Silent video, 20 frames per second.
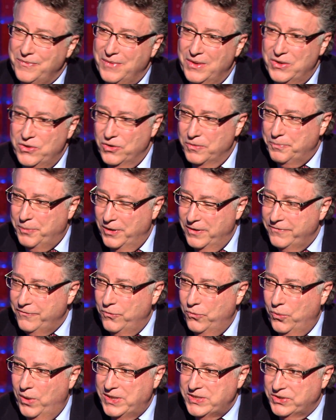You're both
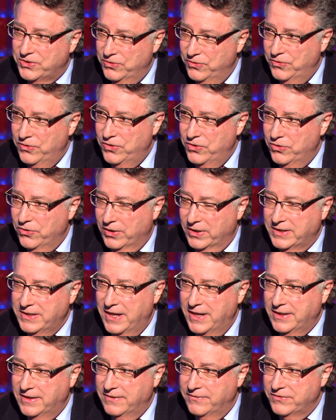Western New York
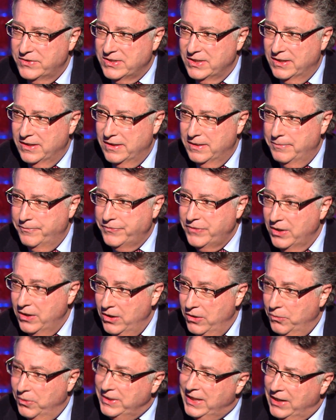natives.
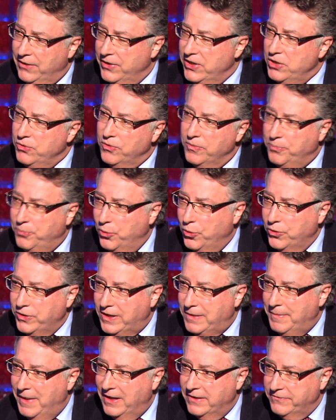Well, Larry, you were born
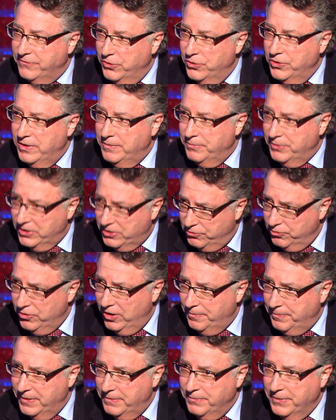in Mount Vernon but grew
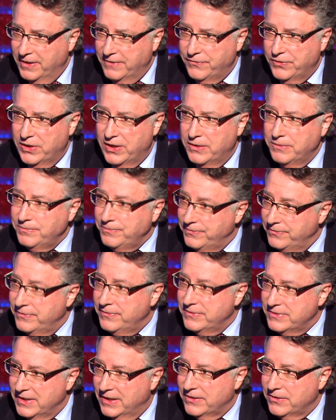up in Buffalo.
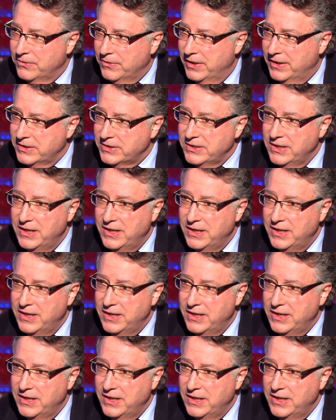Is that correct?